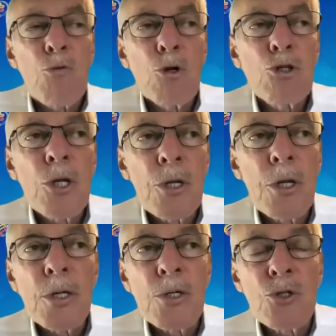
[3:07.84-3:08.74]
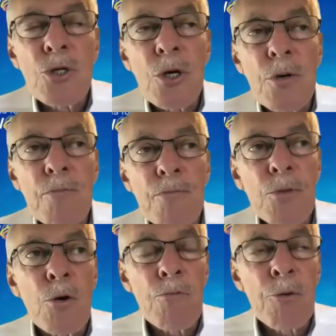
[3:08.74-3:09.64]
fortunate as,
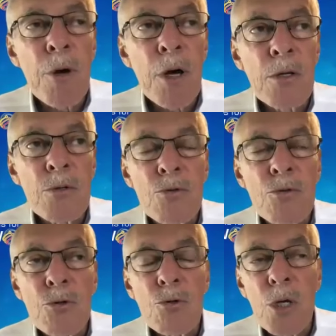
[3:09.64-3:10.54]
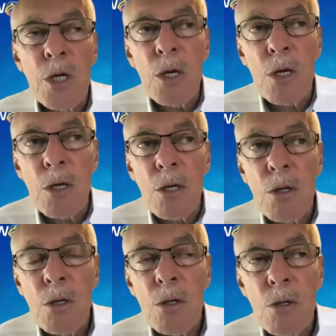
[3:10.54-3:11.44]
from my degree,
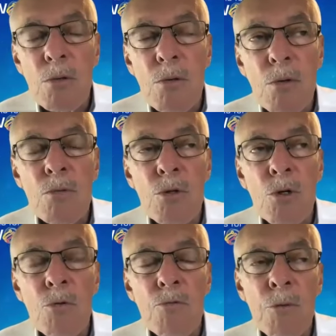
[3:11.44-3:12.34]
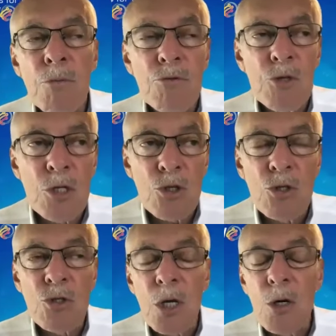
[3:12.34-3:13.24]
from the
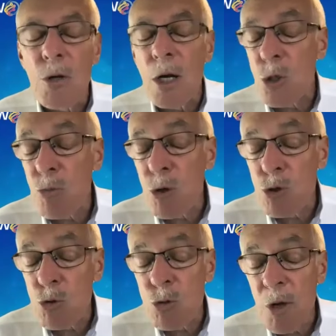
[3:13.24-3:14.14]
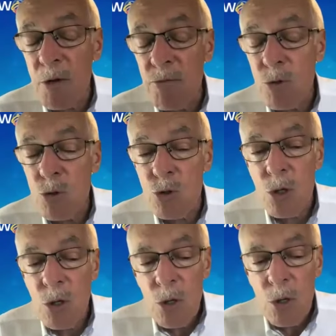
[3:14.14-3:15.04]
thesis there, I suppose was my first
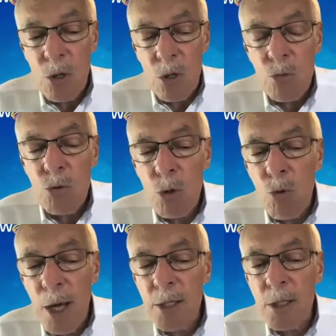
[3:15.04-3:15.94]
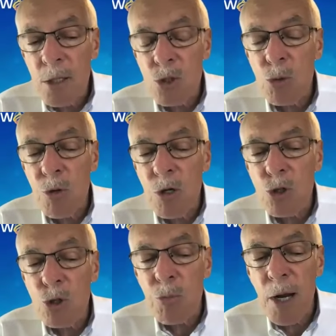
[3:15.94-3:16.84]
real writing
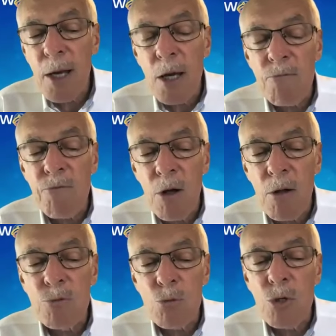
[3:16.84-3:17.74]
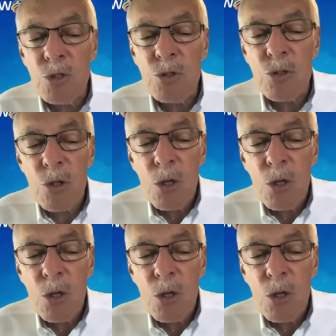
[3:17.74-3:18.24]
experience, but I got involved with